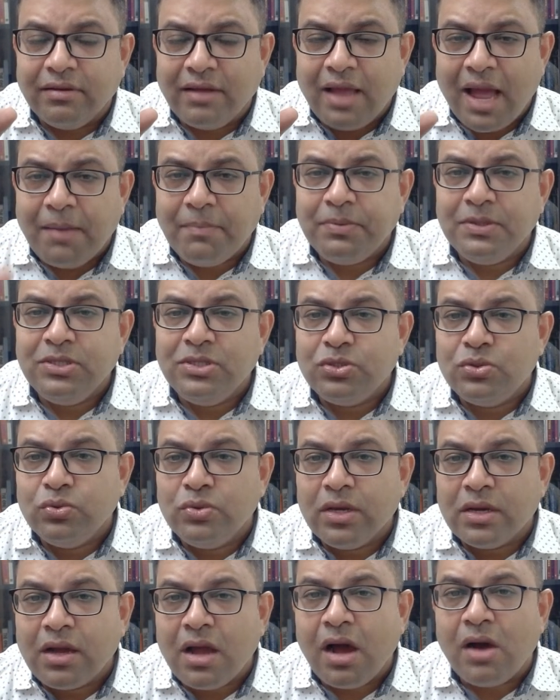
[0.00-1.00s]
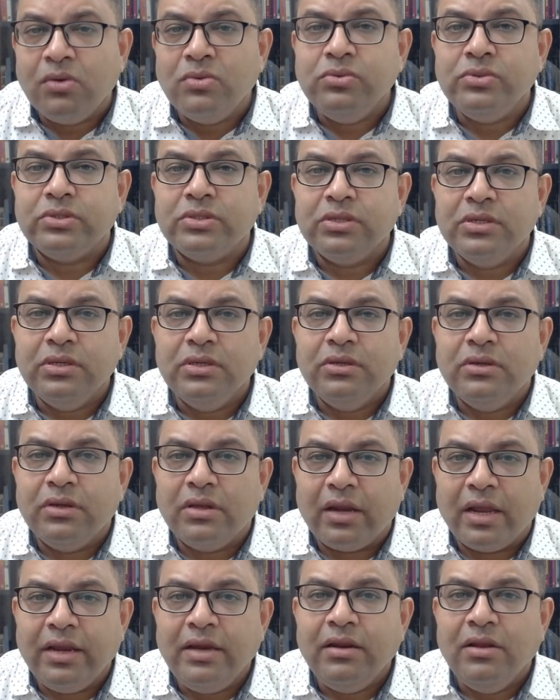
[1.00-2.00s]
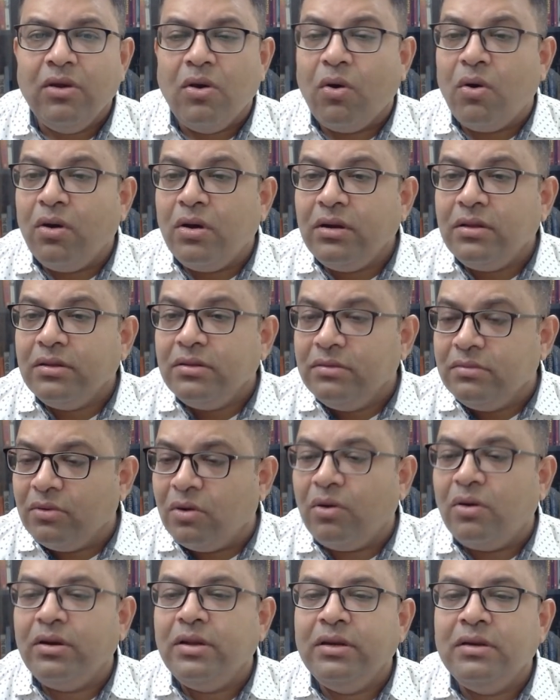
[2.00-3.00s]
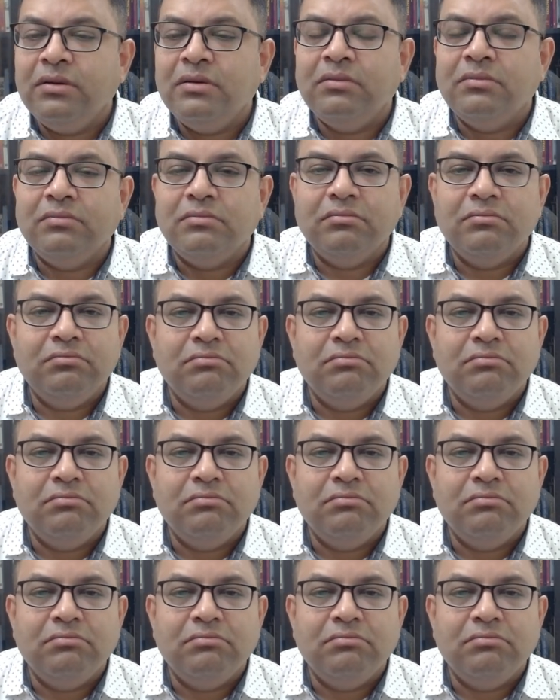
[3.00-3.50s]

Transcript: happens to the cows, right? Or in a,